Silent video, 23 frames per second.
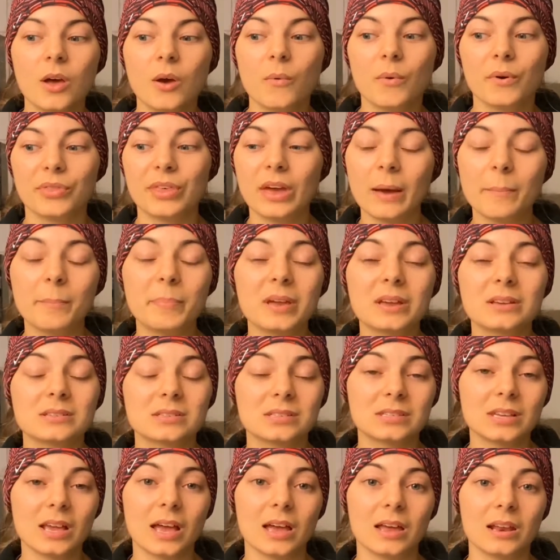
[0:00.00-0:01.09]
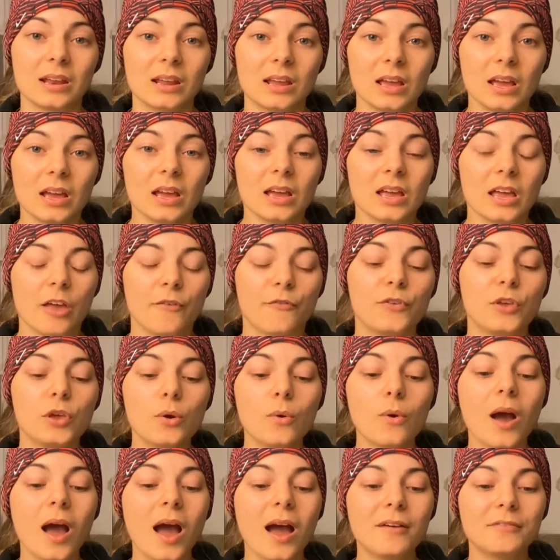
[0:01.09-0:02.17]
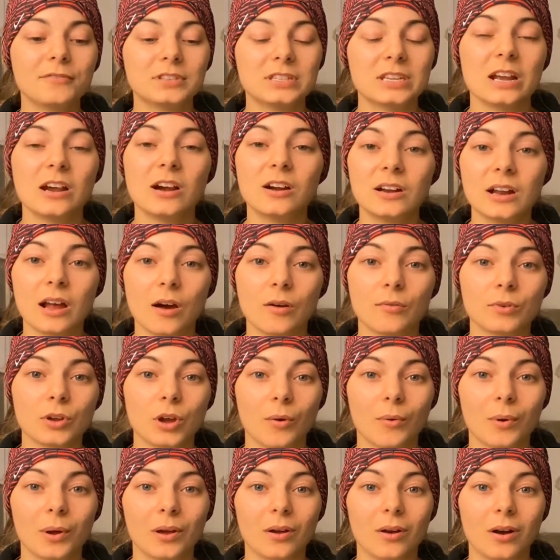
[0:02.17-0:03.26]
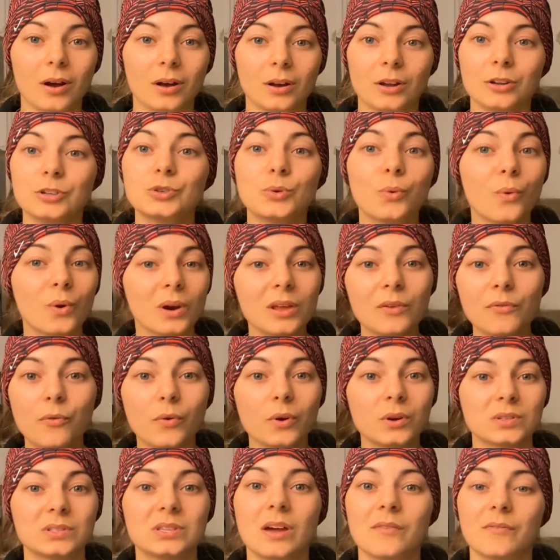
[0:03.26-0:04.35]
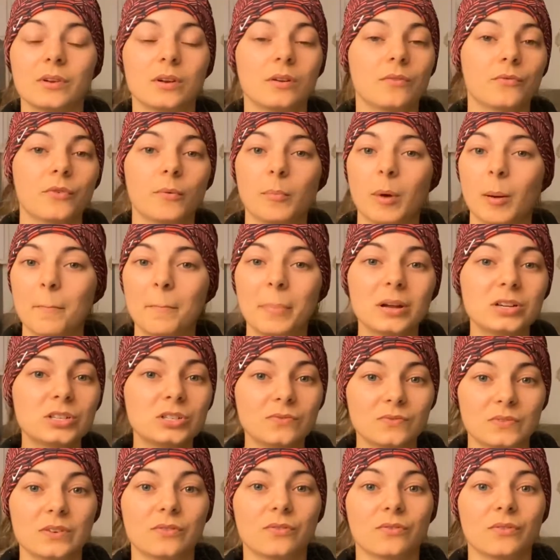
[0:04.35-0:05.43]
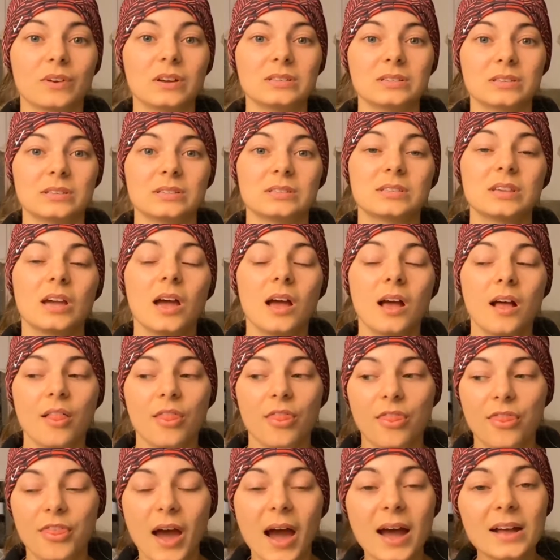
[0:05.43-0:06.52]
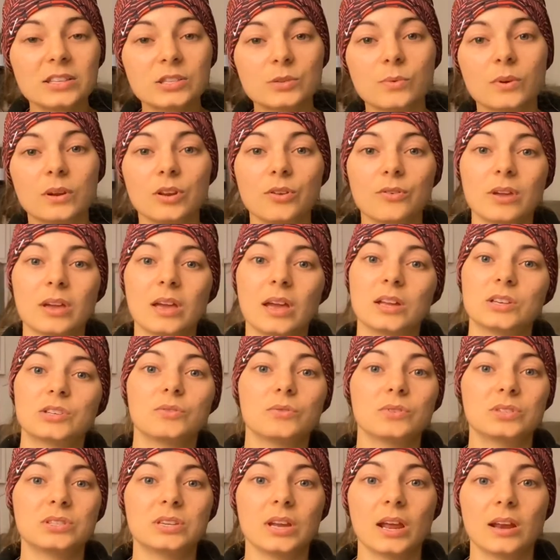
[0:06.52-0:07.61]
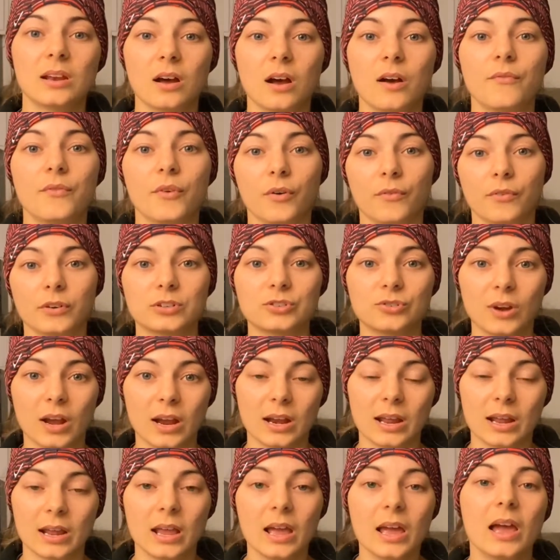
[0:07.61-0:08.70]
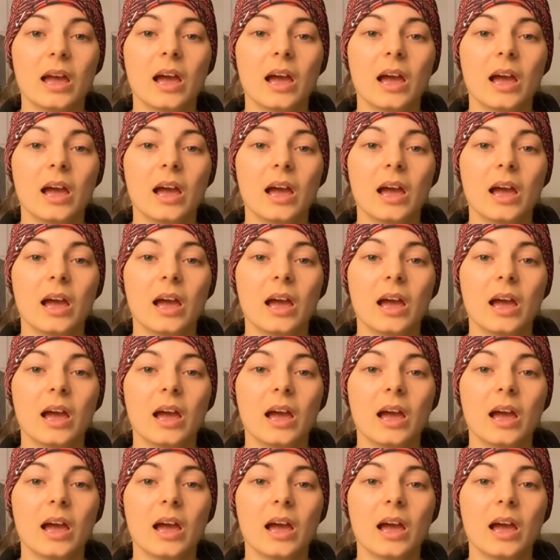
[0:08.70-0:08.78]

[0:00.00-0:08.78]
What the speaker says: With that being said, if you have teardown going on 24/7 from a bunch of different reasons, that's when you can get to a state of overtraining.